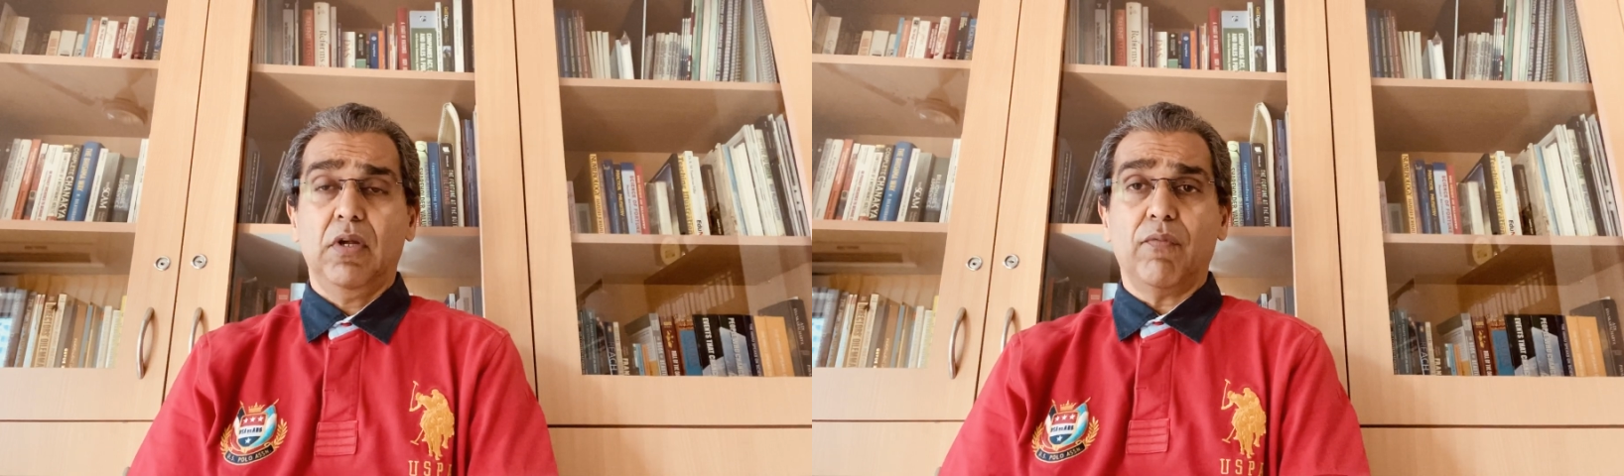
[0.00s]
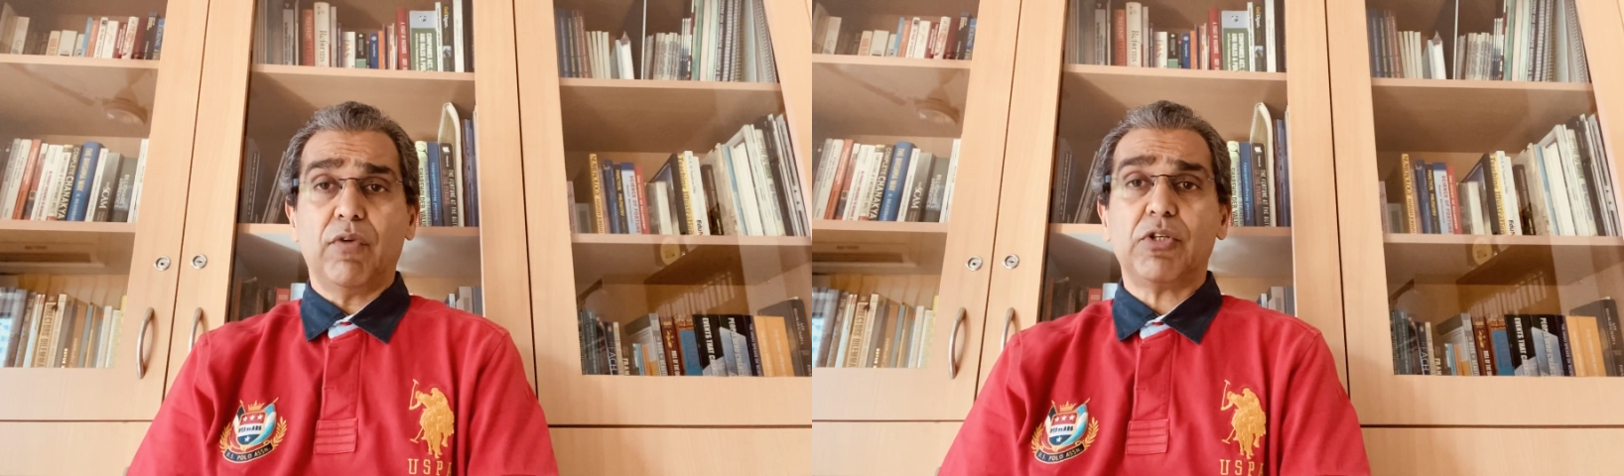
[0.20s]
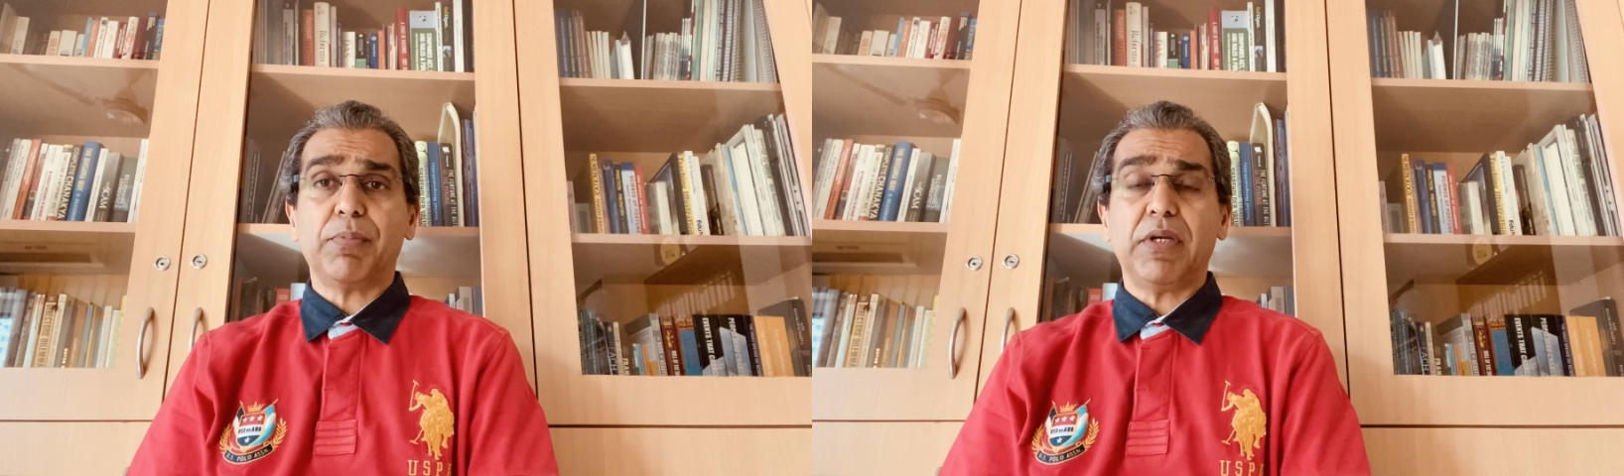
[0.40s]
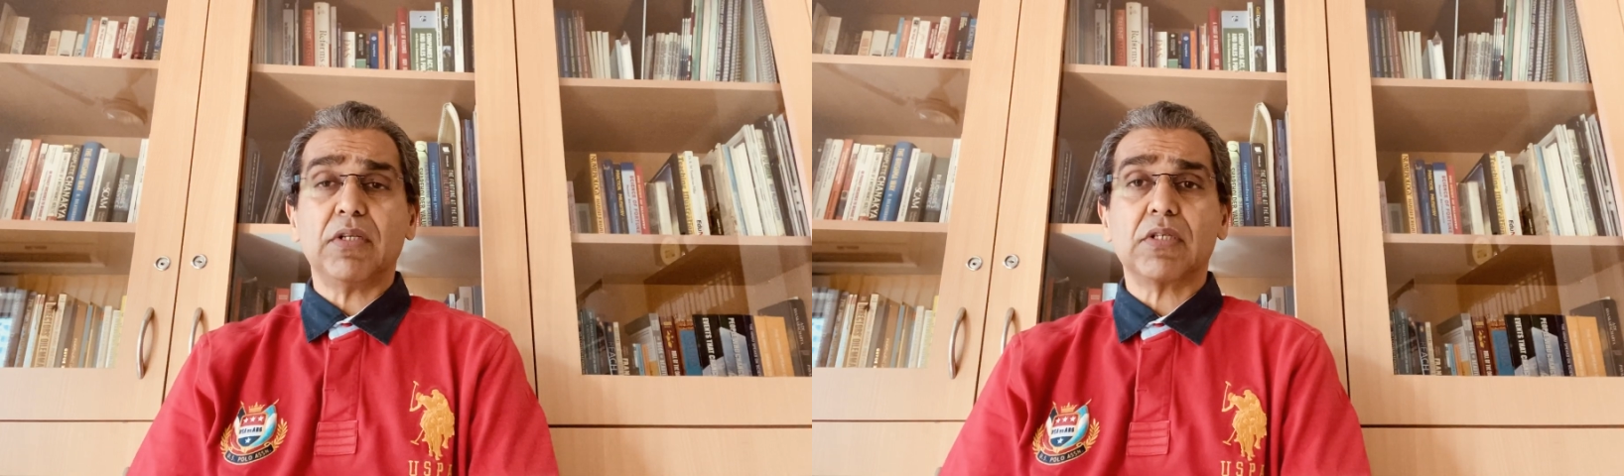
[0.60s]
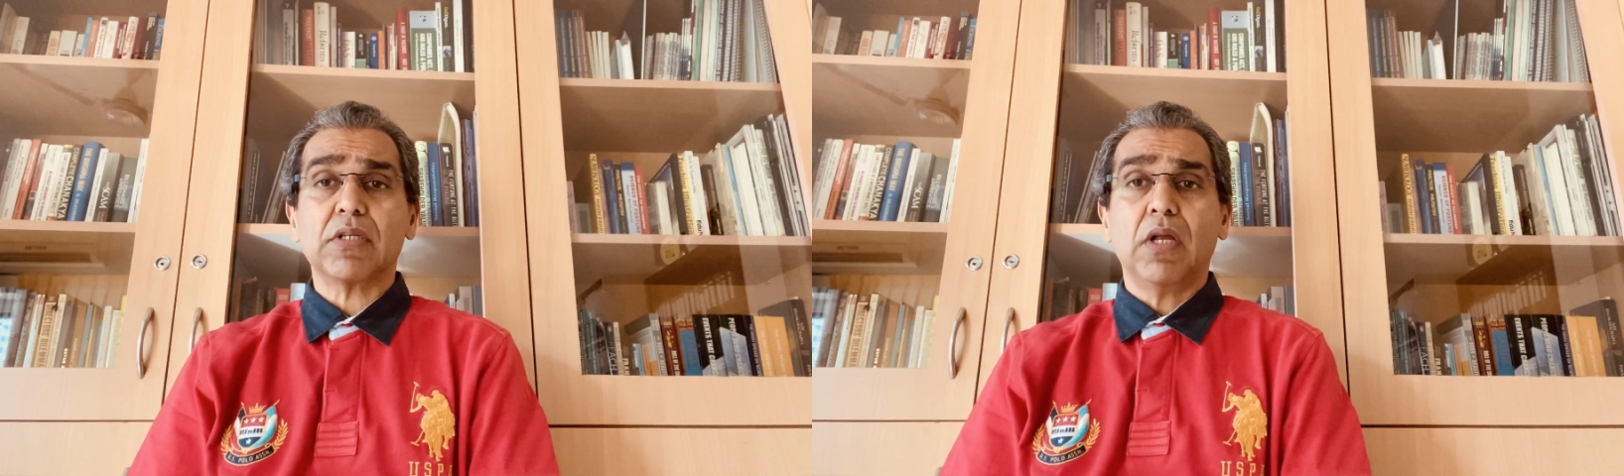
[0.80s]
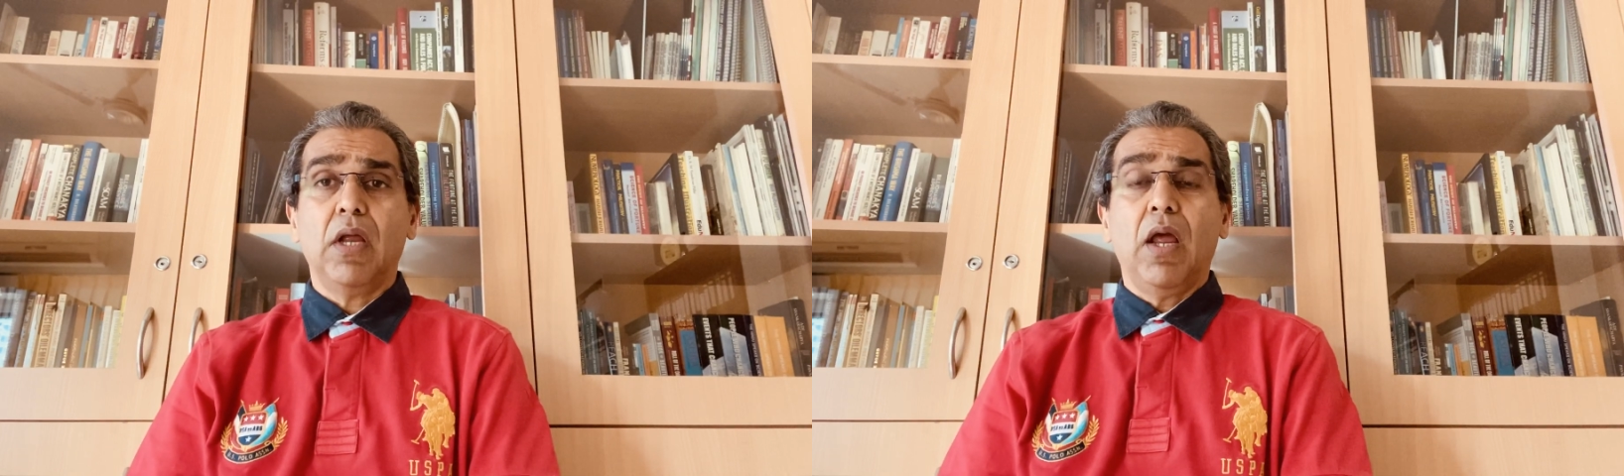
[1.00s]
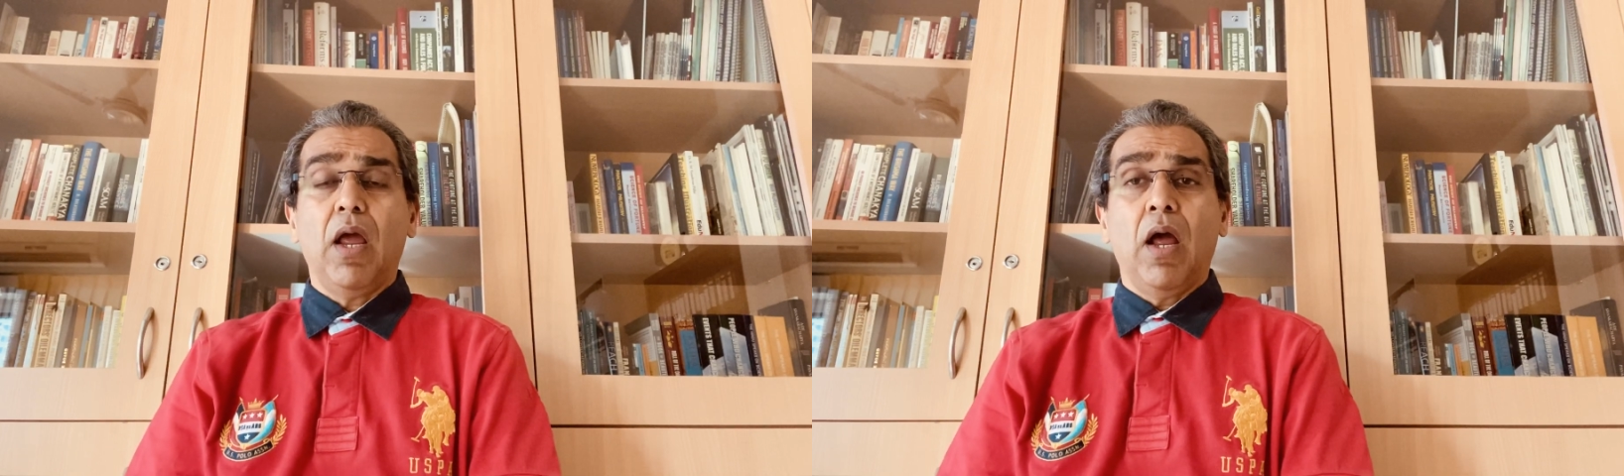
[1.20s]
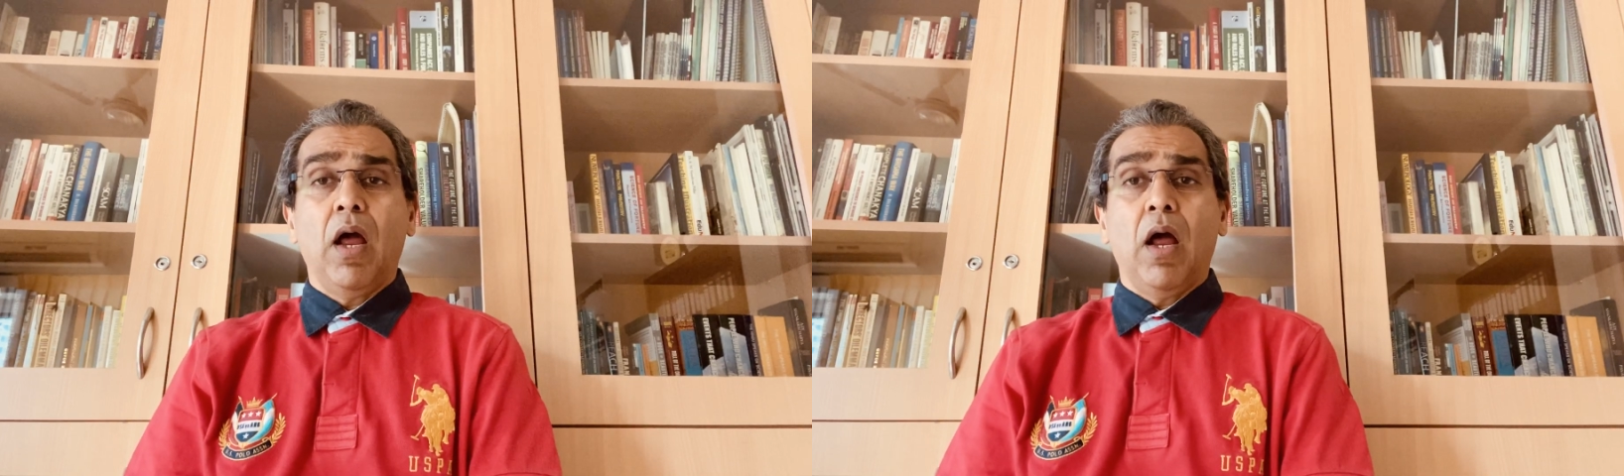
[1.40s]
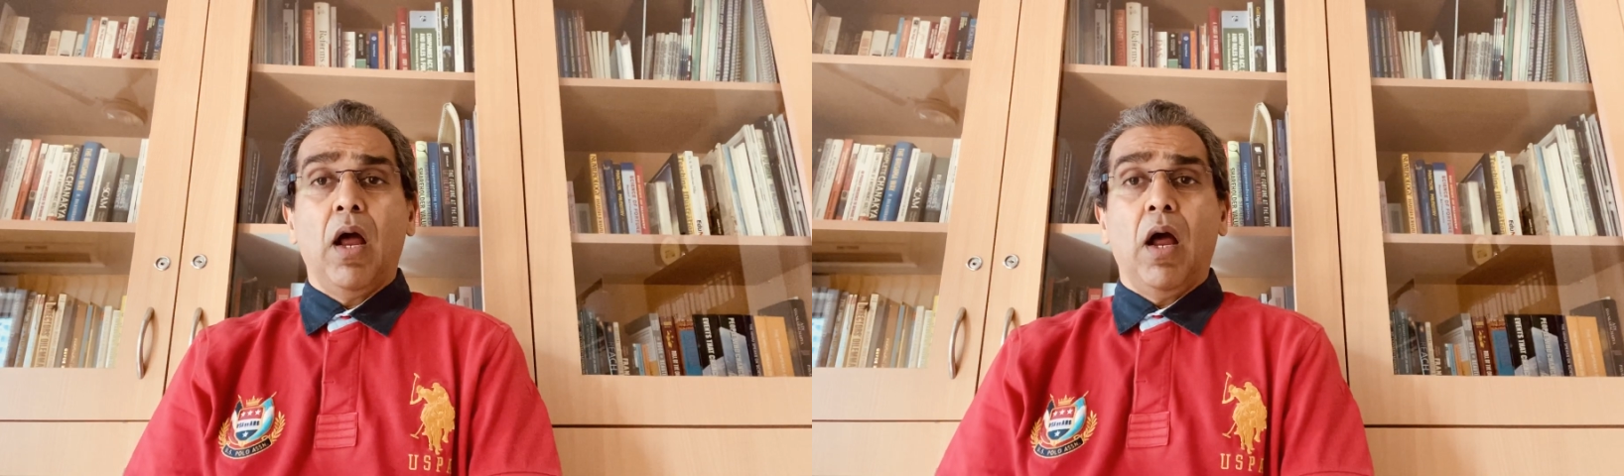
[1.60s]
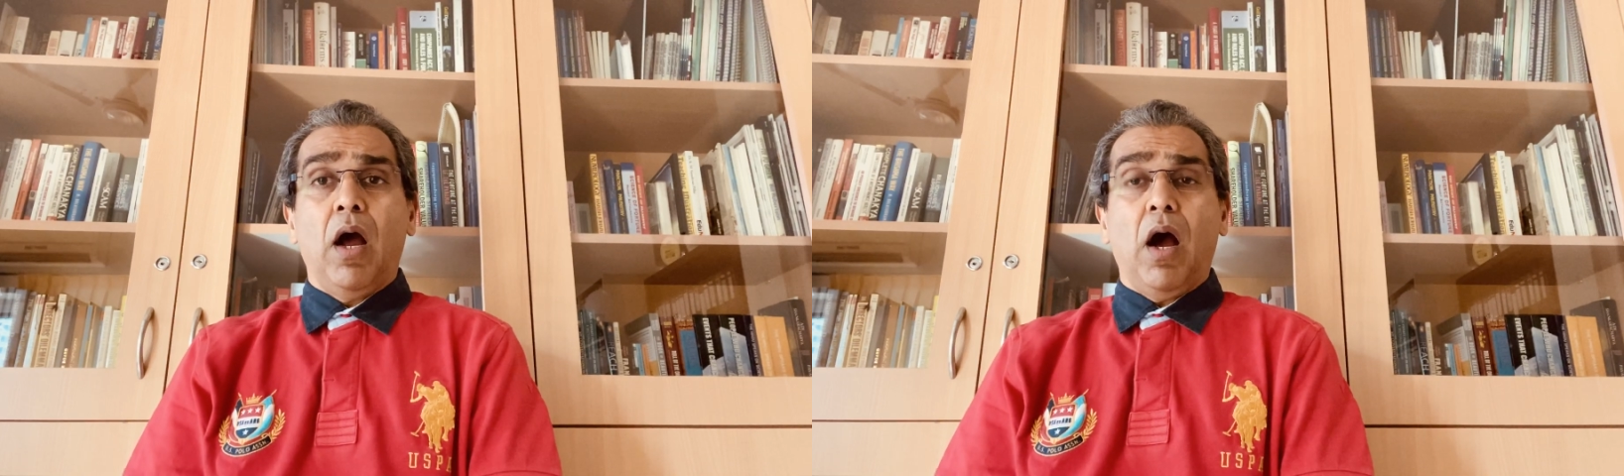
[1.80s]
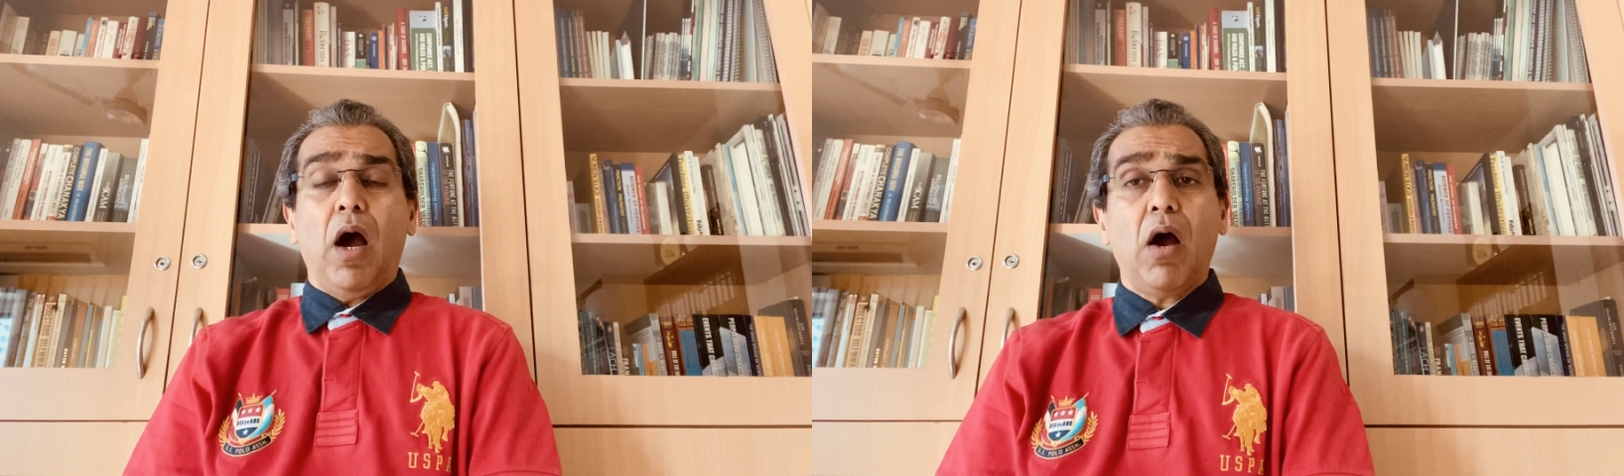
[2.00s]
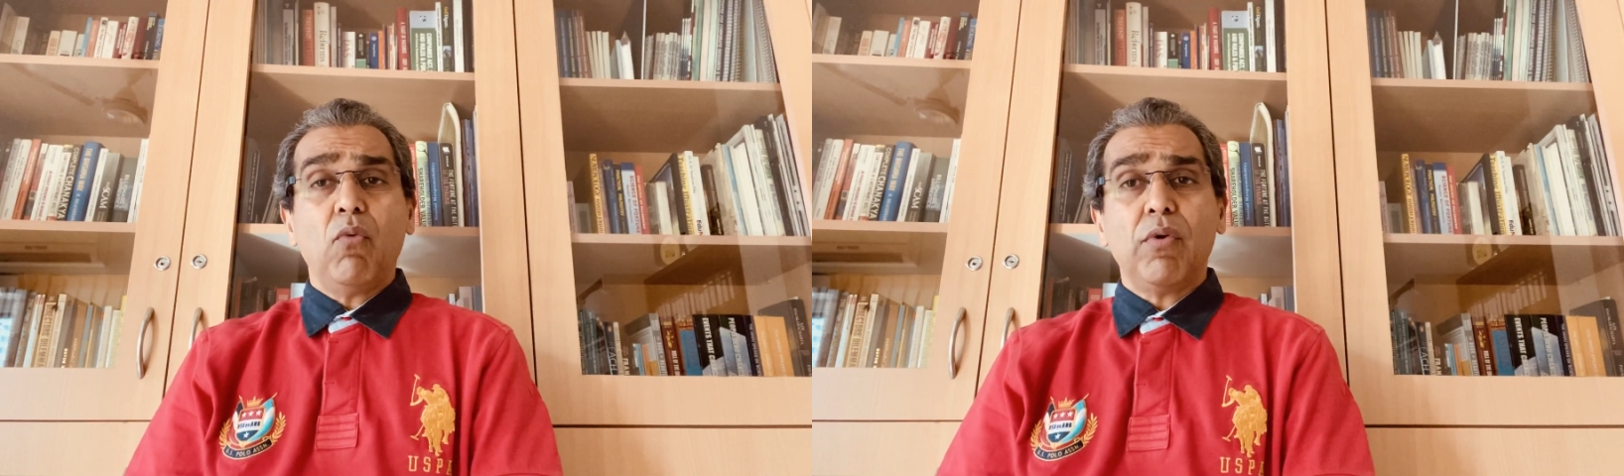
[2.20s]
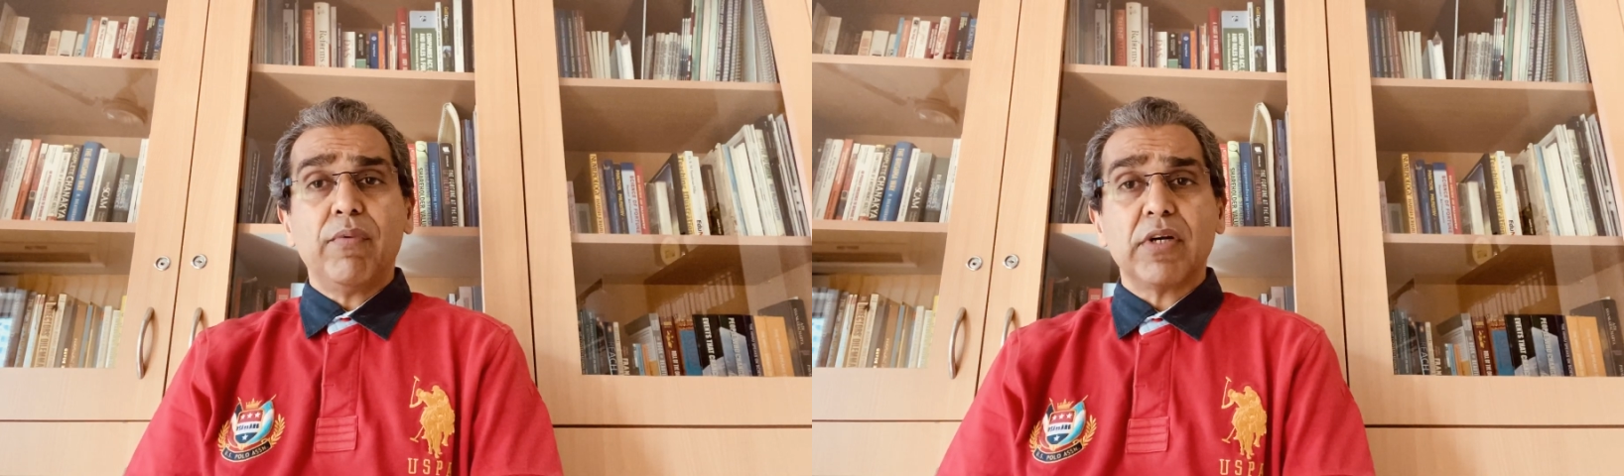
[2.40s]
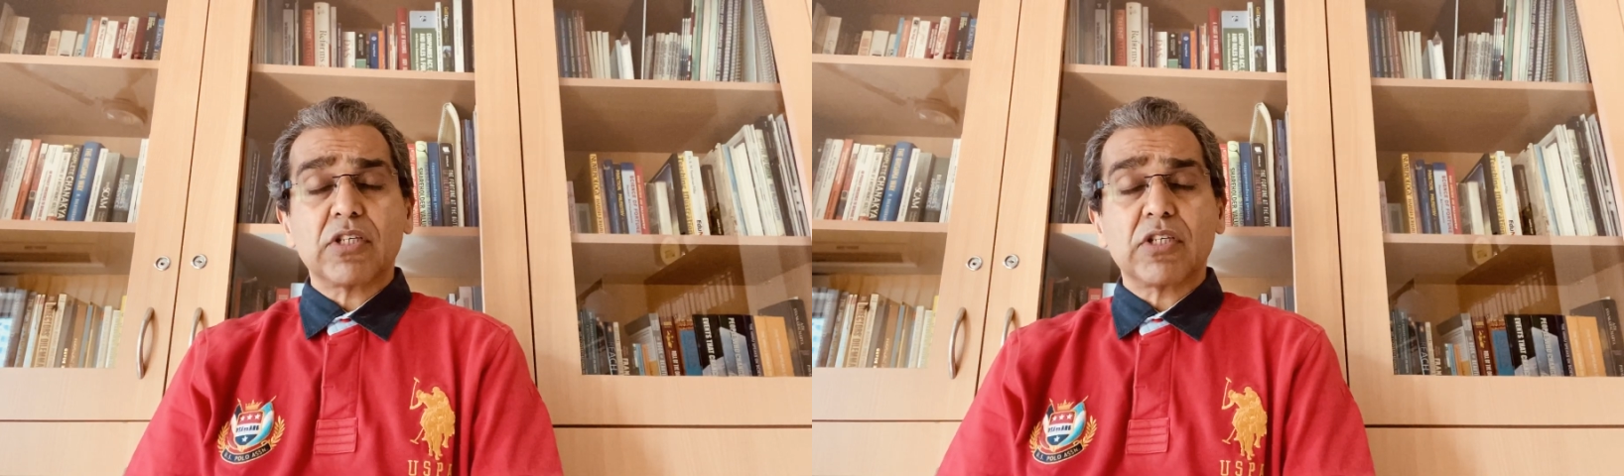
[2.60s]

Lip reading: which means however